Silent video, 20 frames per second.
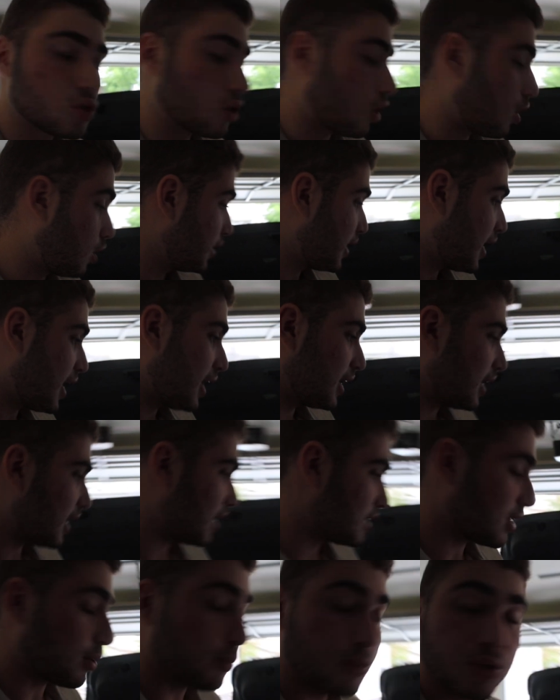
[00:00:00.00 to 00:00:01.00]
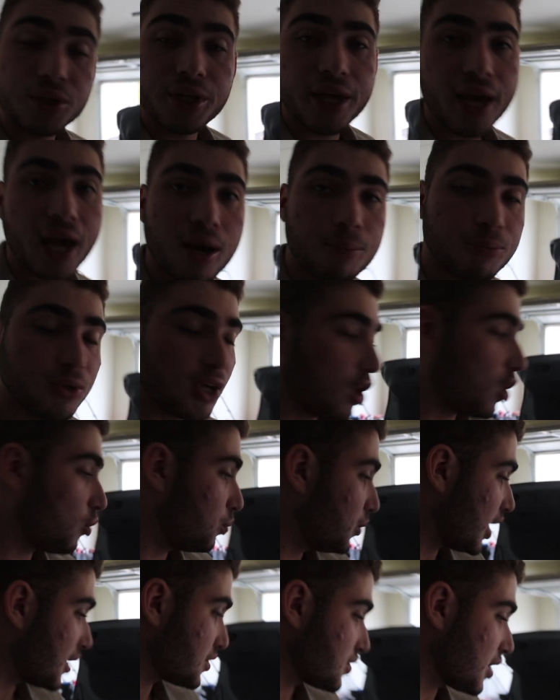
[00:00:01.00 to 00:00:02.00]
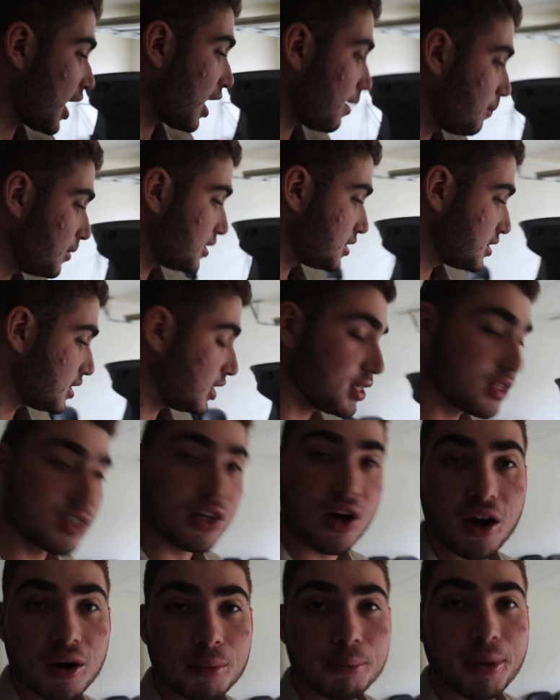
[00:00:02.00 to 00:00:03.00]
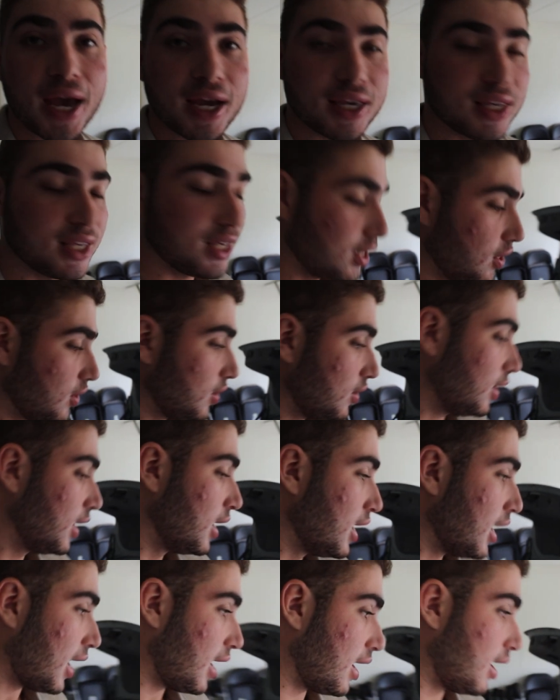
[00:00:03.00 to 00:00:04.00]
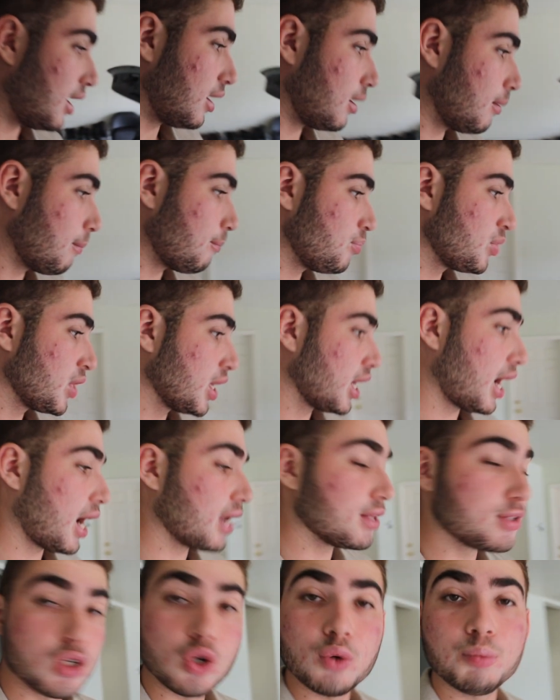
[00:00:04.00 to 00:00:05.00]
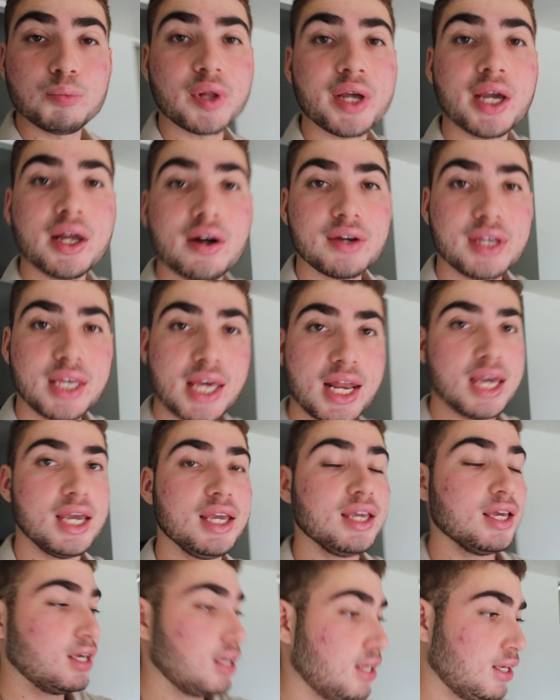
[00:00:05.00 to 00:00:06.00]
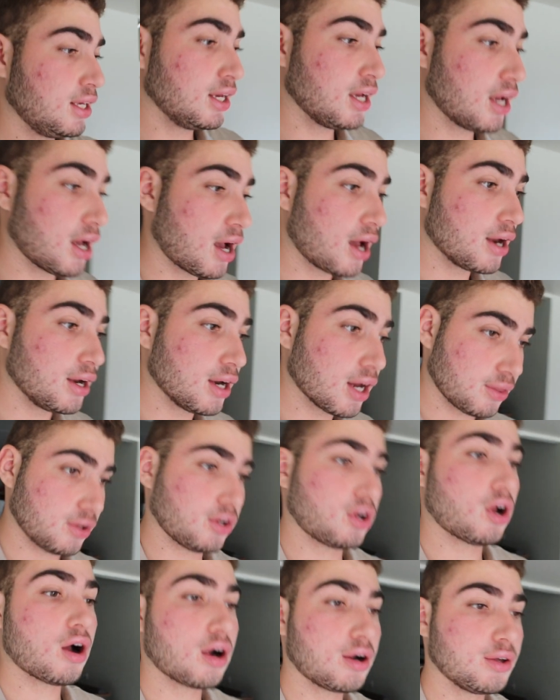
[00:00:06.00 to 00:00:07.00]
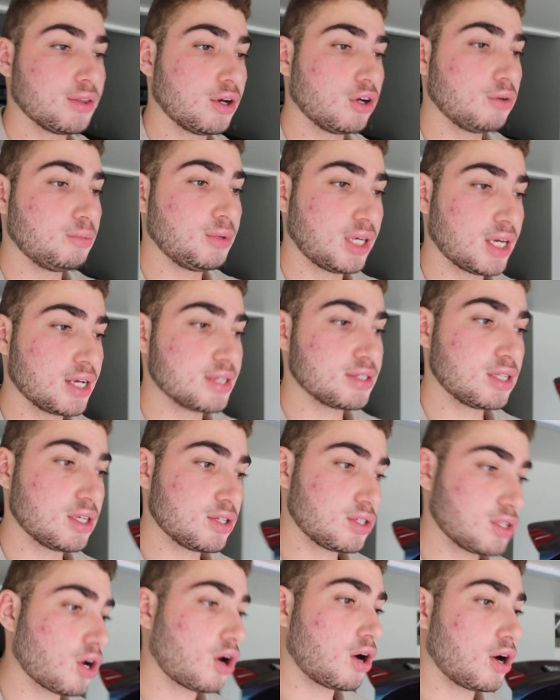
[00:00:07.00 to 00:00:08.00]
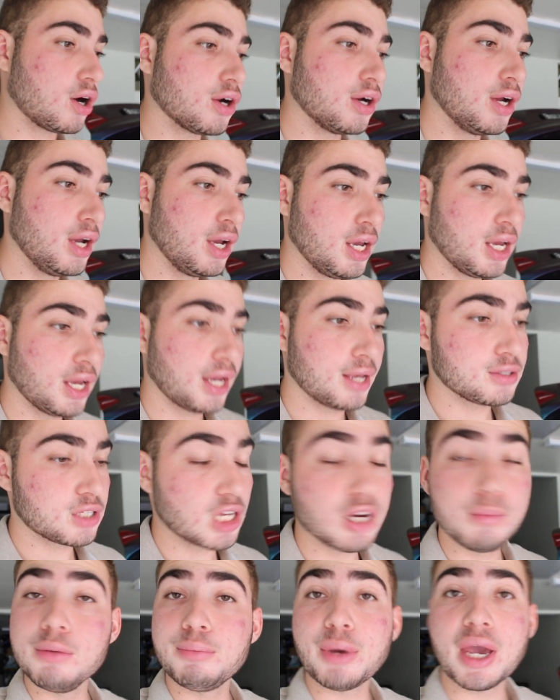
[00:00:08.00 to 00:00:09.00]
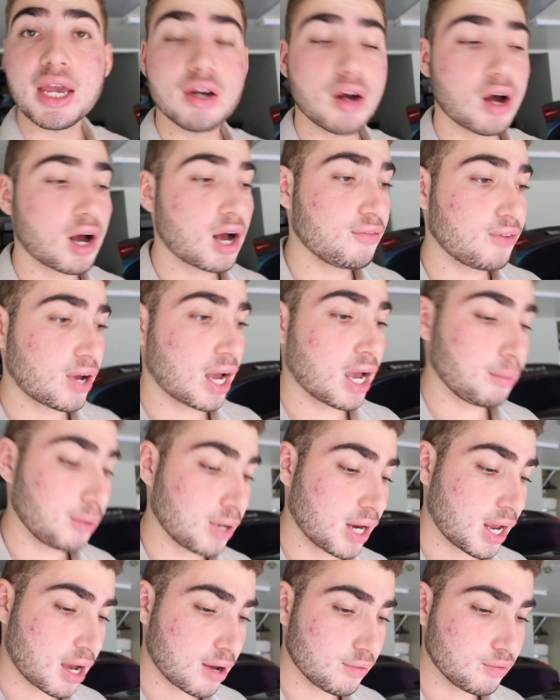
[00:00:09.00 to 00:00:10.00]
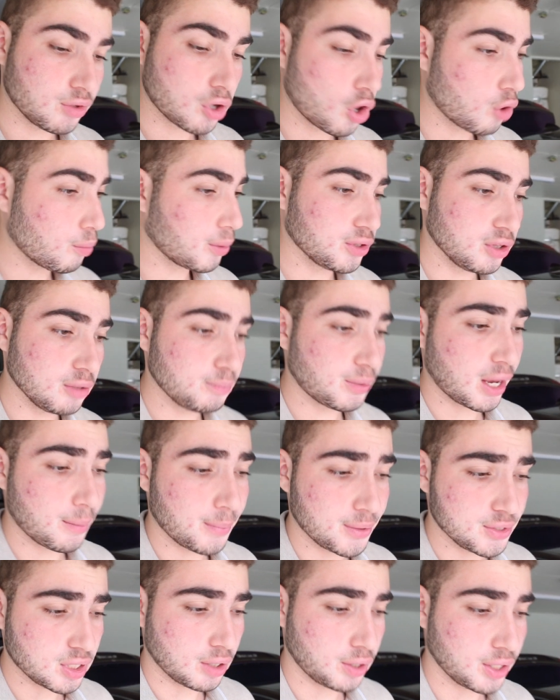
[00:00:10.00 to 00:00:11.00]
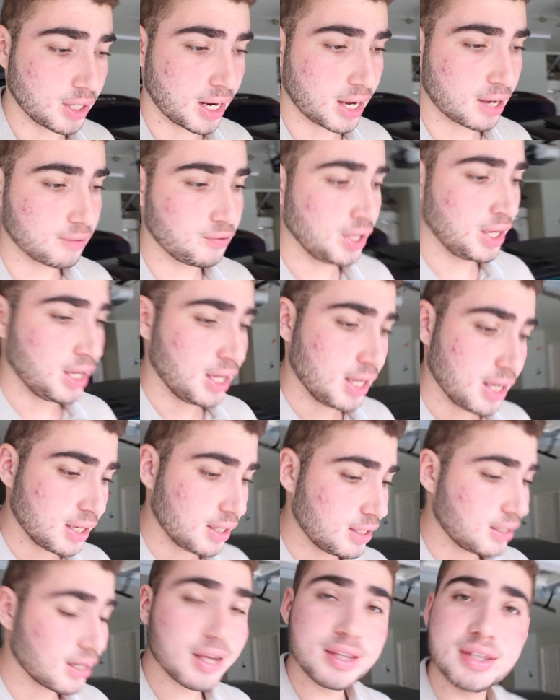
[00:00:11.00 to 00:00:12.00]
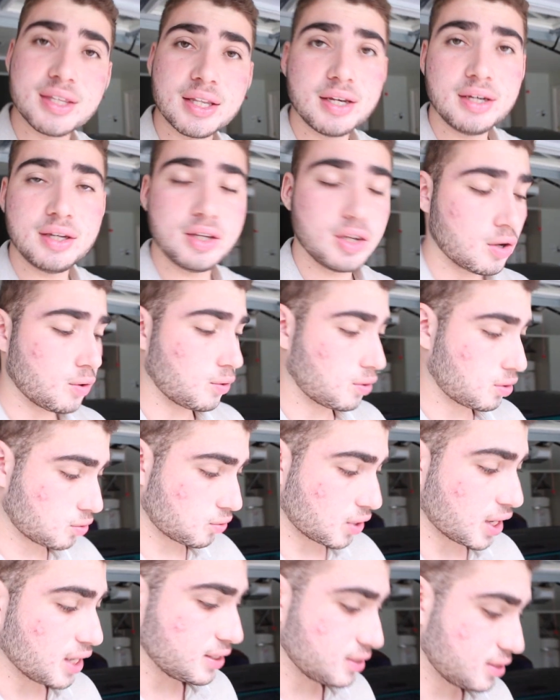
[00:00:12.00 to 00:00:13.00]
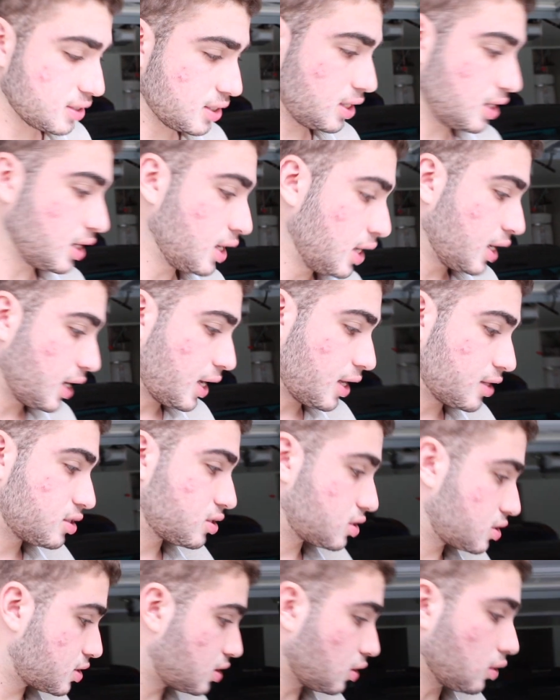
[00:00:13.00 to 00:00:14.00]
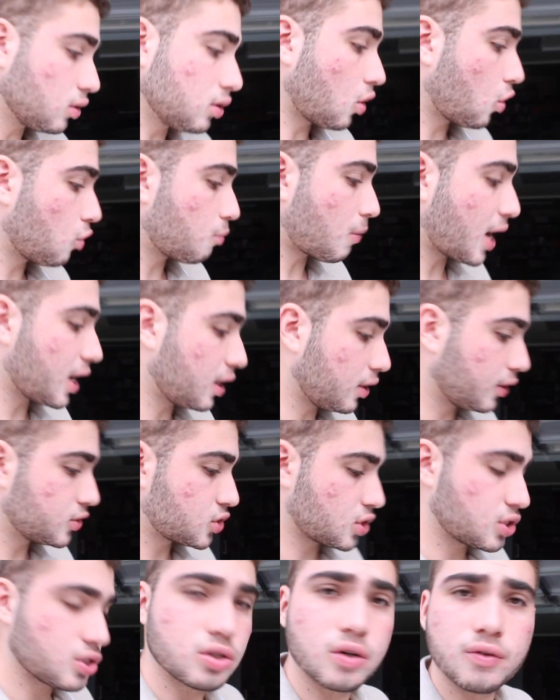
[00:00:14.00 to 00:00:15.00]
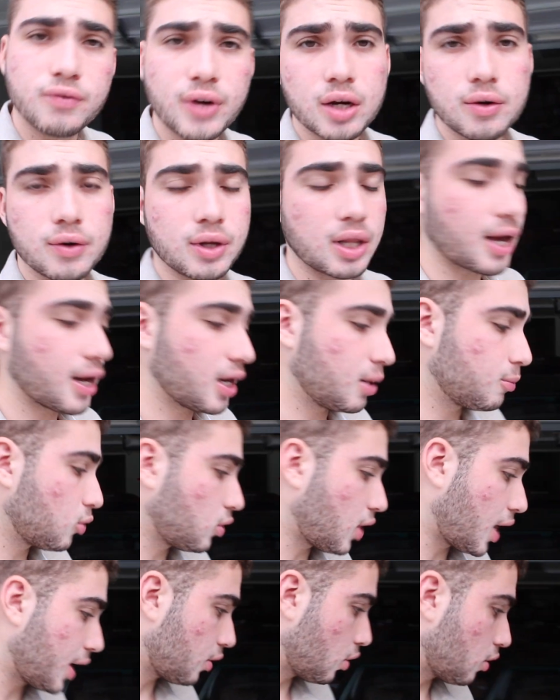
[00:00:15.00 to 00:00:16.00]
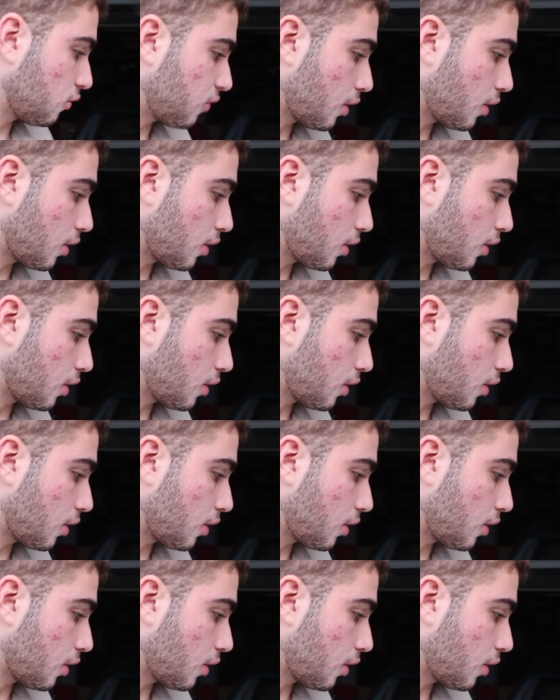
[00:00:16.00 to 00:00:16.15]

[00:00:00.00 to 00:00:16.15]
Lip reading: So yeah, guys, I'm really happy. I hope you guys are happy to see this car back here. I do plan on getting another car though, because this car is gonna be paid off. I'm gonna have no monthly payments. I'm gonna have nothing, you know, crazy. It's still low mileage, it's still very reliable. I don't know